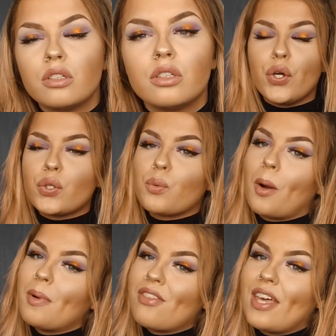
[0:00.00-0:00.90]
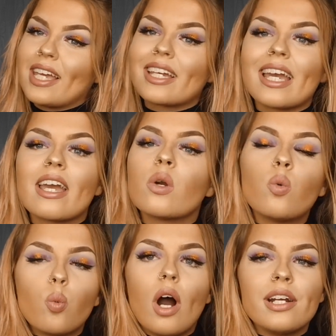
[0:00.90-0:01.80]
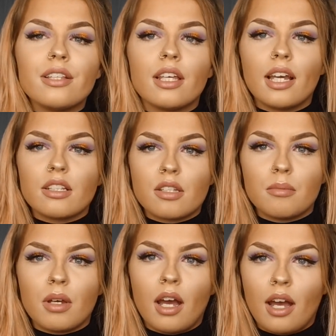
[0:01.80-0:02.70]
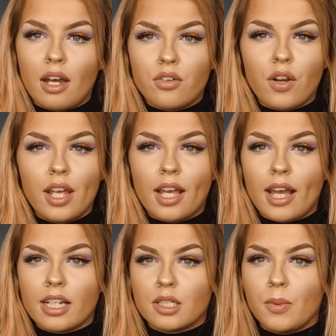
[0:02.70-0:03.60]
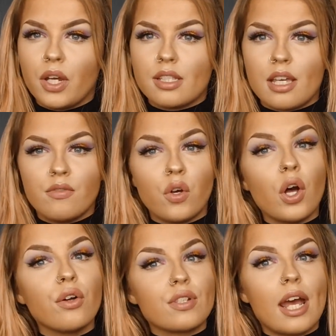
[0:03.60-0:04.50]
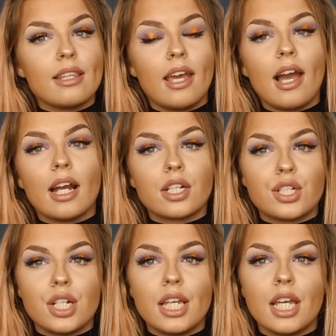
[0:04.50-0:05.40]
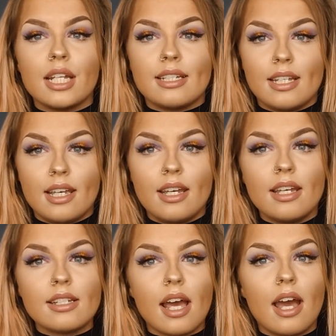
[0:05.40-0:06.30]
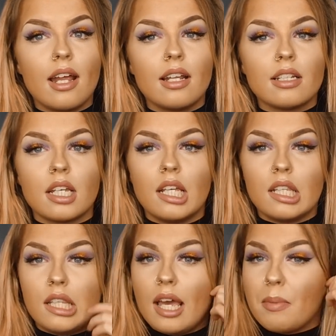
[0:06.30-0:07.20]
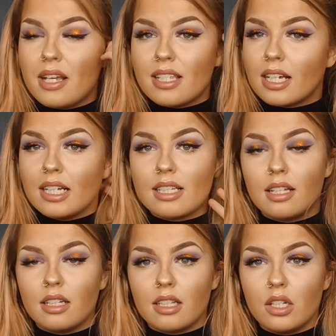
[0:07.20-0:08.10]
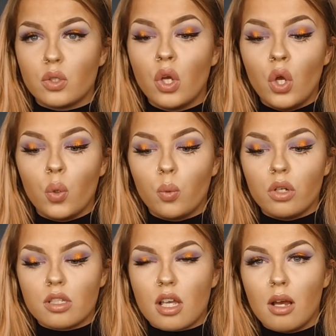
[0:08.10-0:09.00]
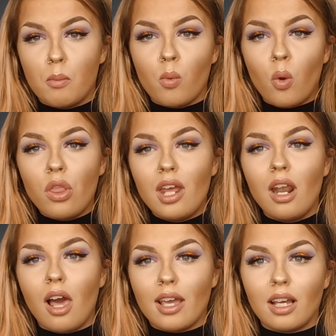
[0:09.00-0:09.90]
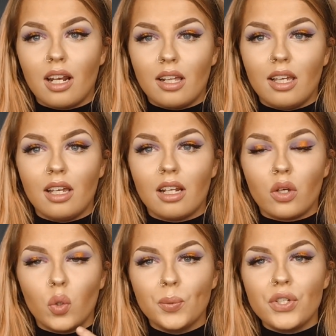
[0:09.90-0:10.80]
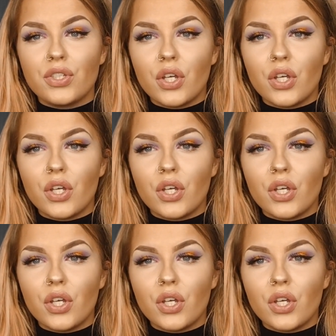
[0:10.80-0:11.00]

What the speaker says: So you're probably thinking, why didn't they get some handwriting experts involved? And they actually did, and they basically said that this was more than likely, like almost